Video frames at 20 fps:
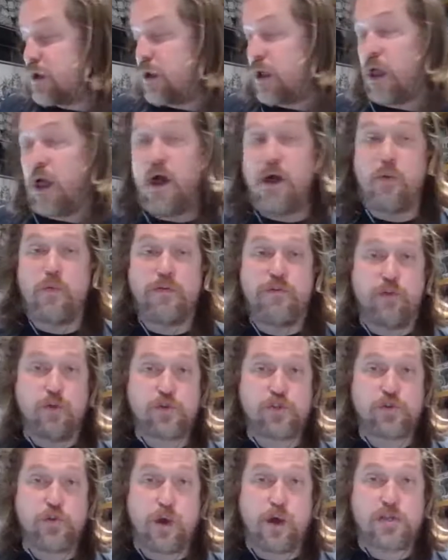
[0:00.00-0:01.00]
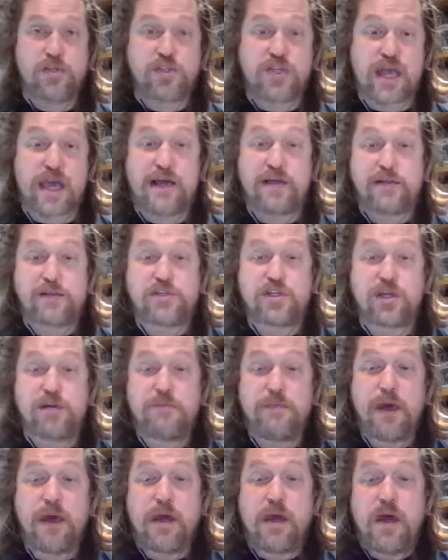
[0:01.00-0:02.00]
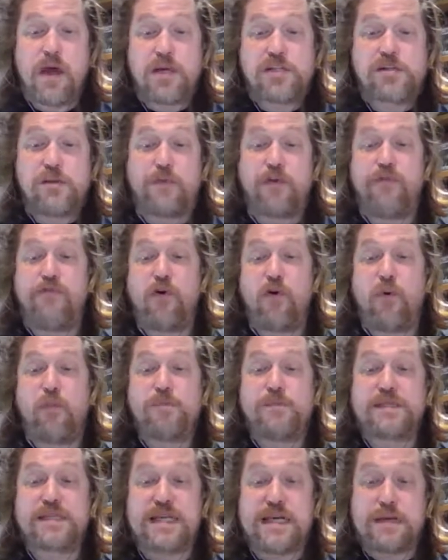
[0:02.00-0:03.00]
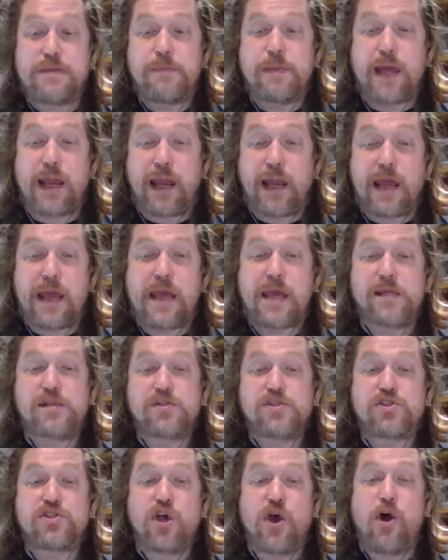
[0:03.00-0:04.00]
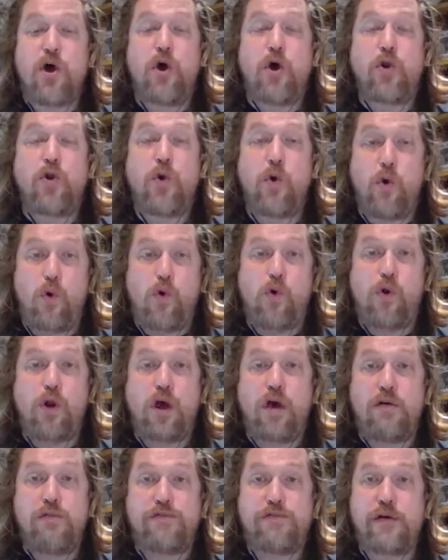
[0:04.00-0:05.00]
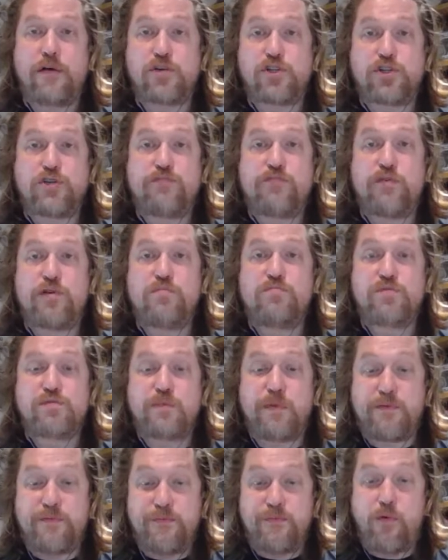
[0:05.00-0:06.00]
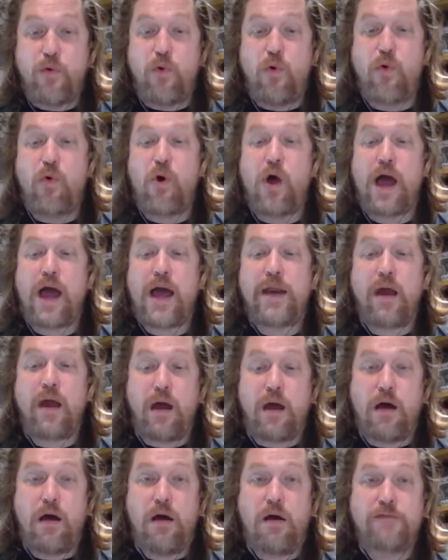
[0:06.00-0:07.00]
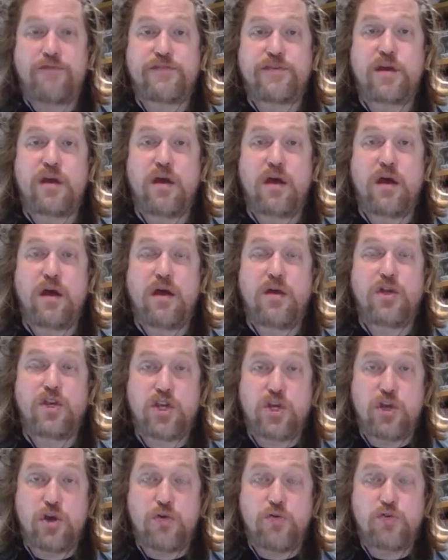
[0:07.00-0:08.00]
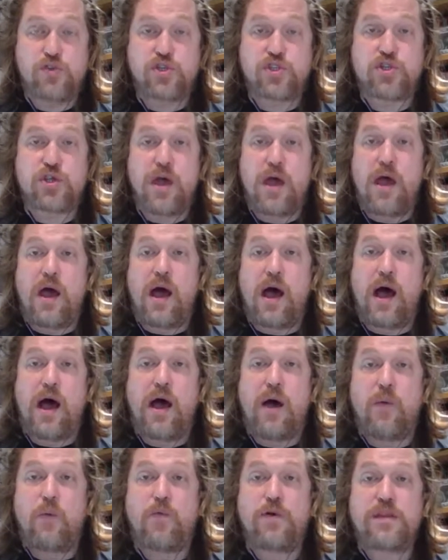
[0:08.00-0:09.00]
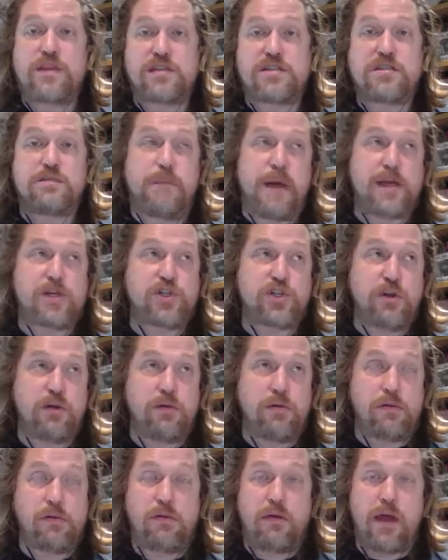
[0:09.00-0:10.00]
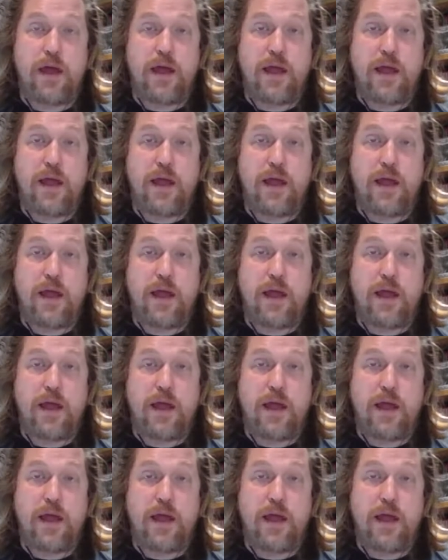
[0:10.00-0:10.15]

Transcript: We've also asked the Hilton to perform deep cleans on all our function rooms before and after use, with a special